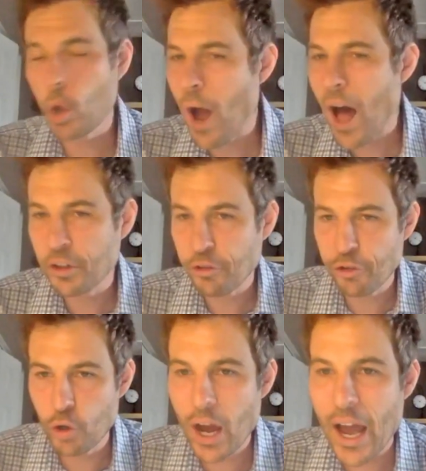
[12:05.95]
quality
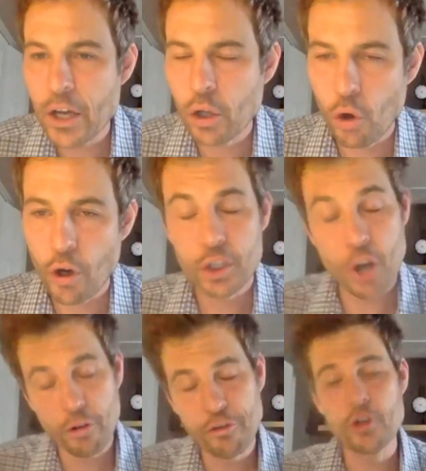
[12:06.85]
food, high caloric
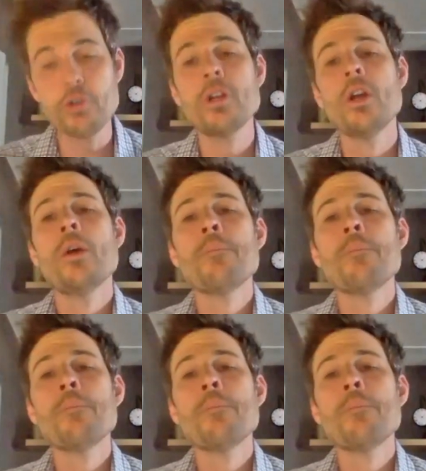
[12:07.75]
junk food.